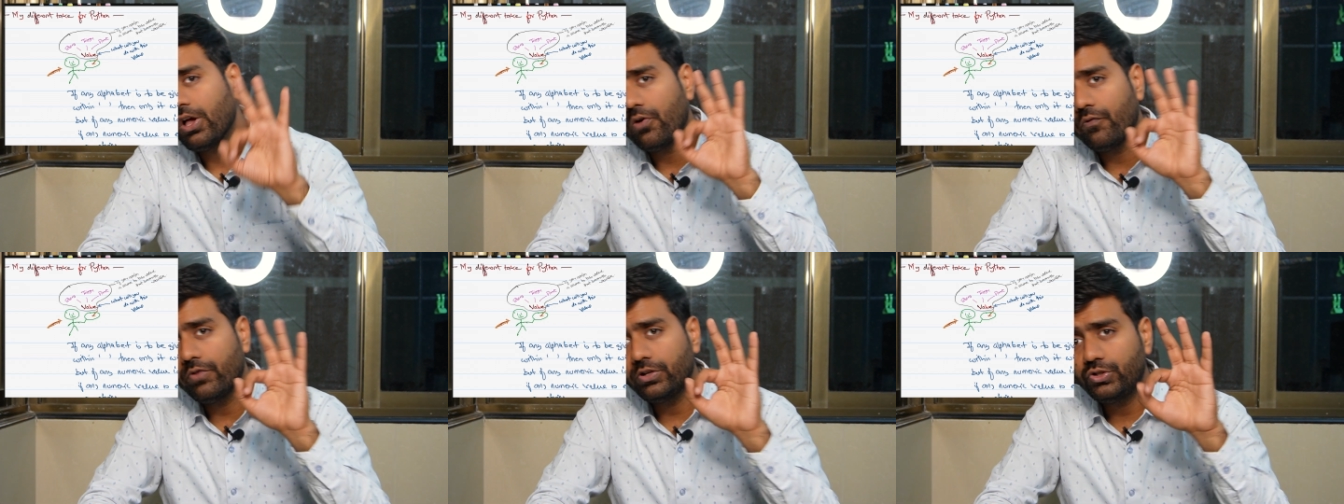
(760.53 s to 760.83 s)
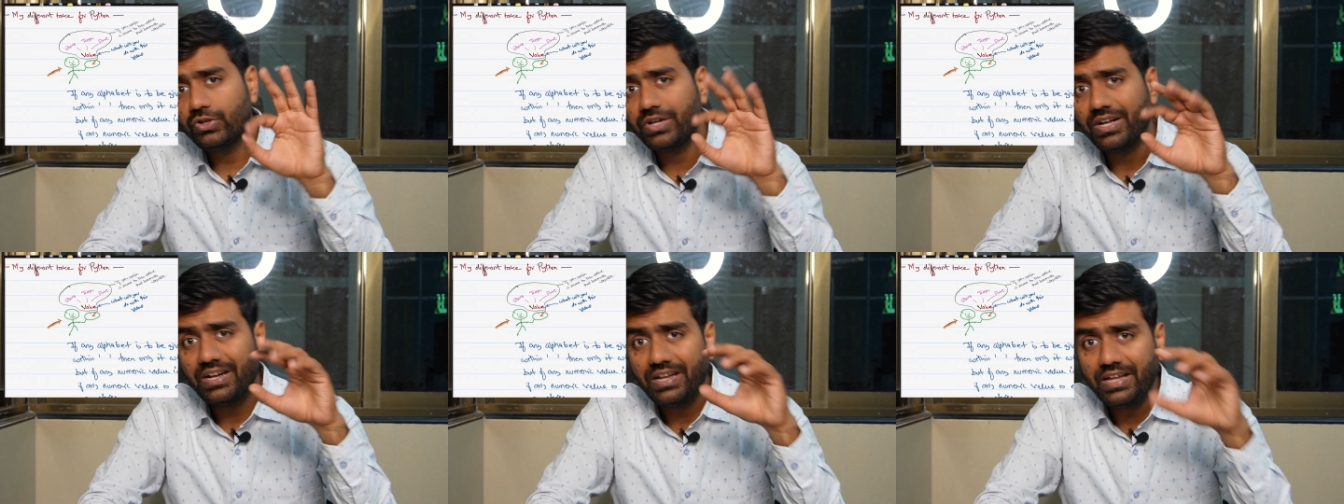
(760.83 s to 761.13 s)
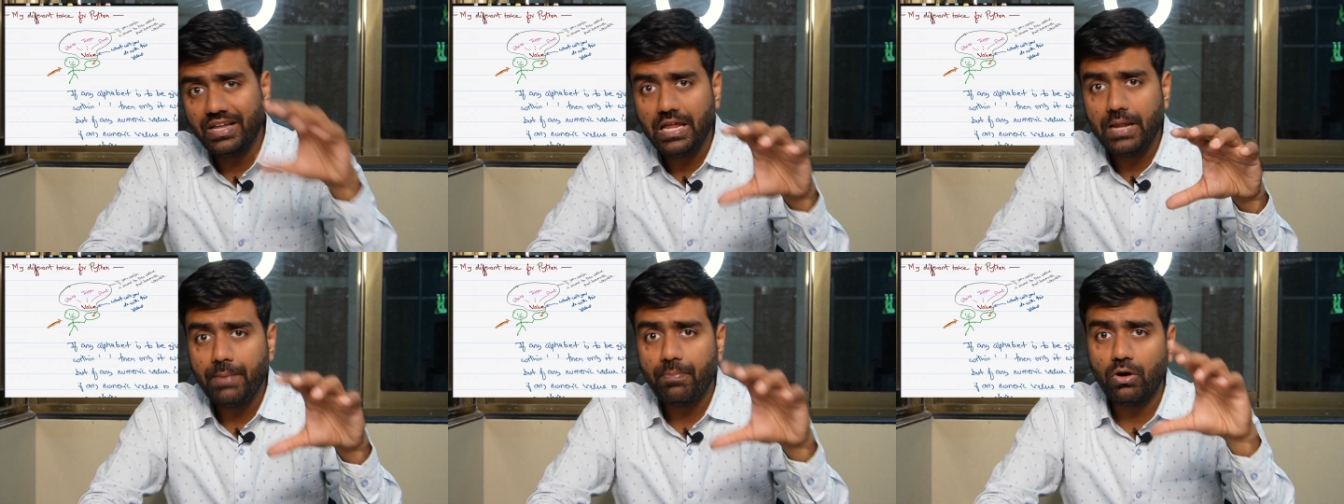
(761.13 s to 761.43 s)
which you can
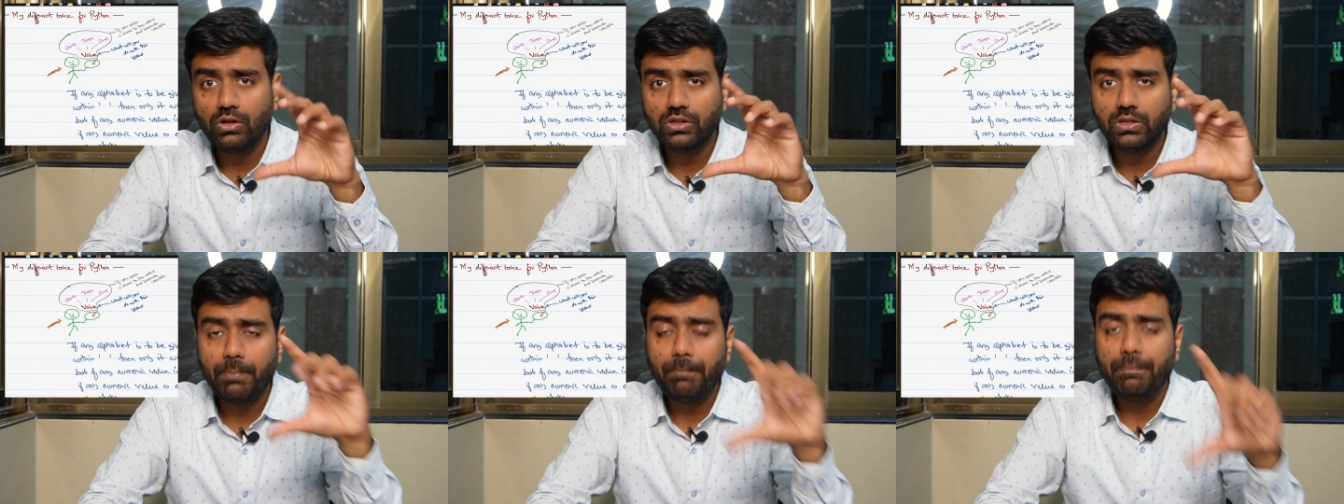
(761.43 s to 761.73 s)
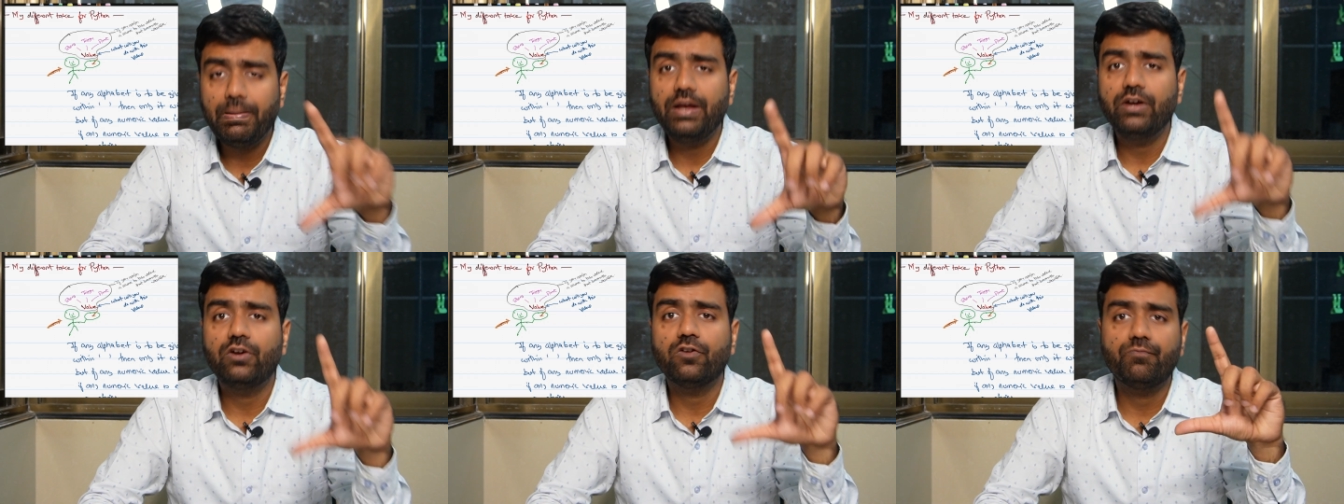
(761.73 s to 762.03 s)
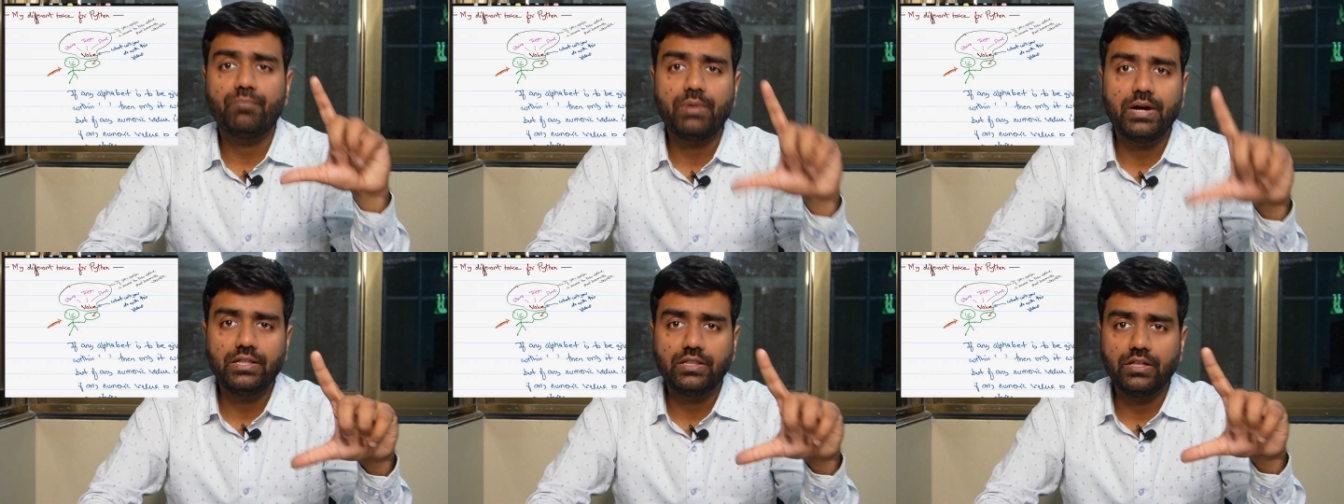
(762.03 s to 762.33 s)
keep on the plate
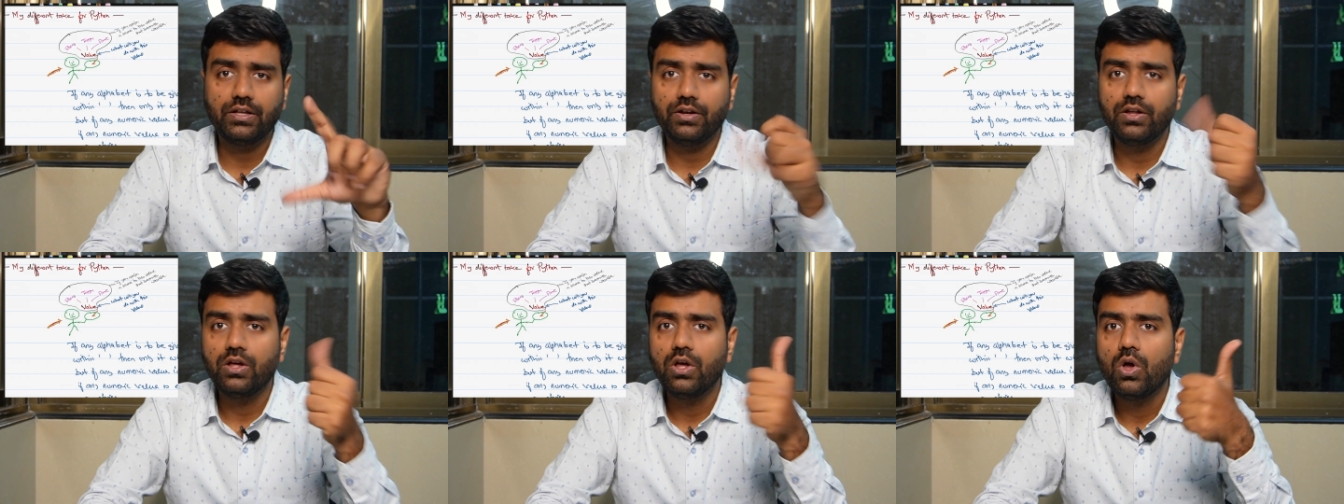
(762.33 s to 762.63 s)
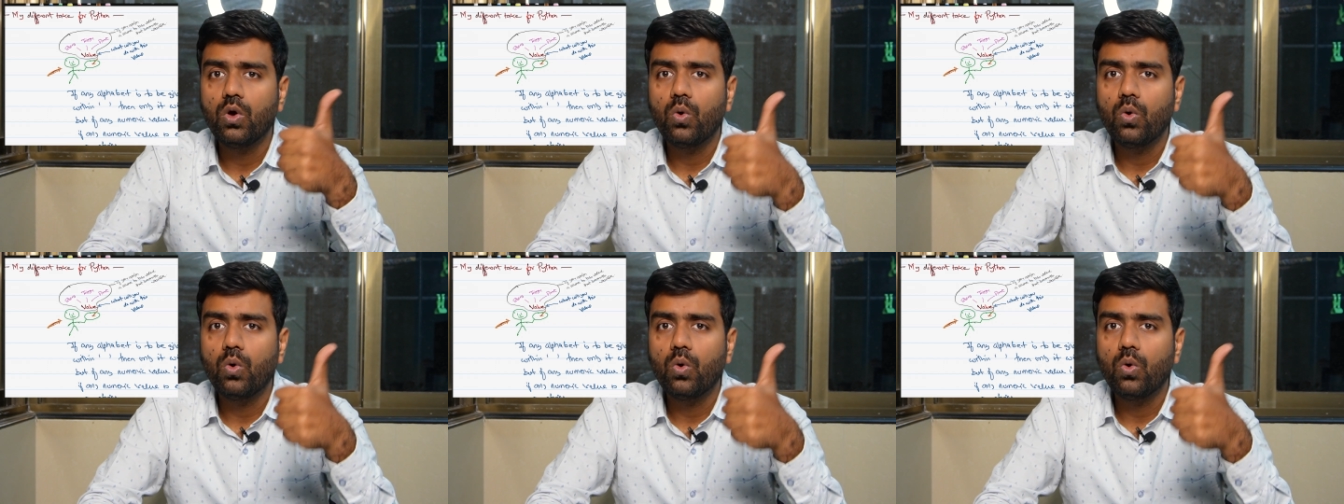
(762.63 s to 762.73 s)
of Python.